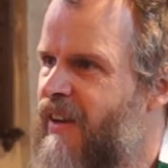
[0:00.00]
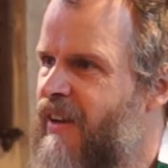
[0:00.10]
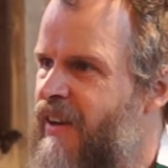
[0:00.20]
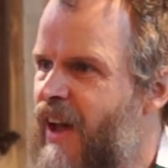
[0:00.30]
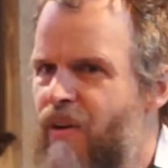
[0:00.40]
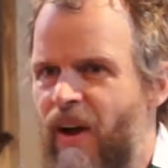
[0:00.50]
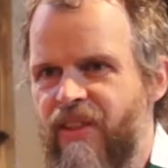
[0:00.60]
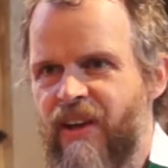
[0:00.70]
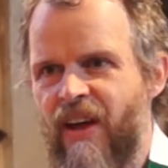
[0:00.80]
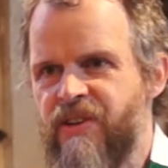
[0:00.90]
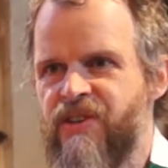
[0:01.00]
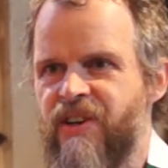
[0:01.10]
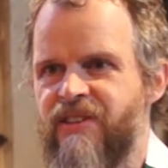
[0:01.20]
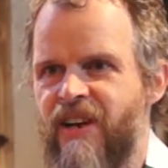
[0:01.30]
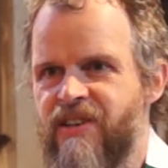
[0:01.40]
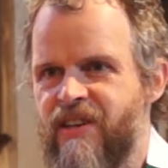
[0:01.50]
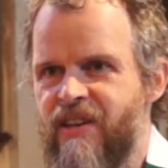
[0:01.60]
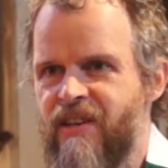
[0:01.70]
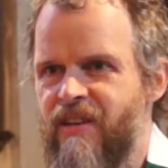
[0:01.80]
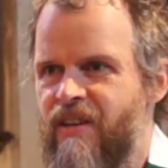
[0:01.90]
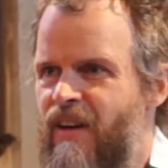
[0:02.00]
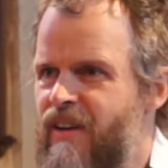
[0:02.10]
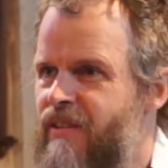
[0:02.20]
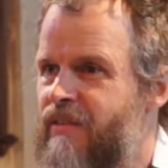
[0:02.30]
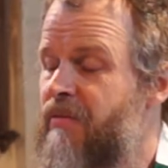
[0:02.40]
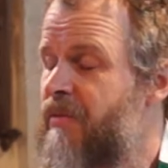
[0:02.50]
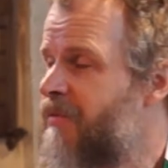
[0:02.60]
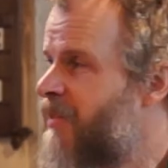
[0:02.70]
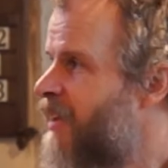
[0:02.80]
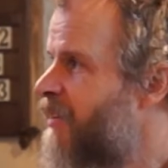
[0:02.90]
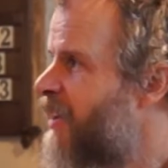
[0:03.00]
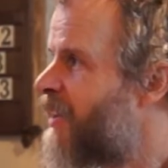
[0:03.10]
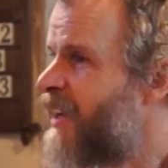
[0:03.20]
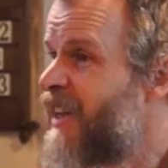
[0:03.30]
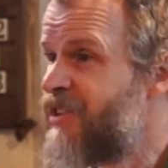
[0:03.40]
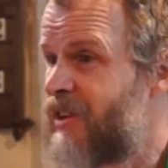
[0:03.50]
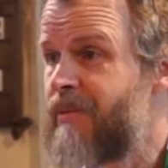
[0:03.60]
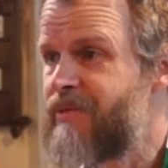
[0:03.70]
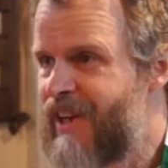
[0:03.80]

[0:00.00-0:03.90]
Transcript: No other country has actually, well, Egypt,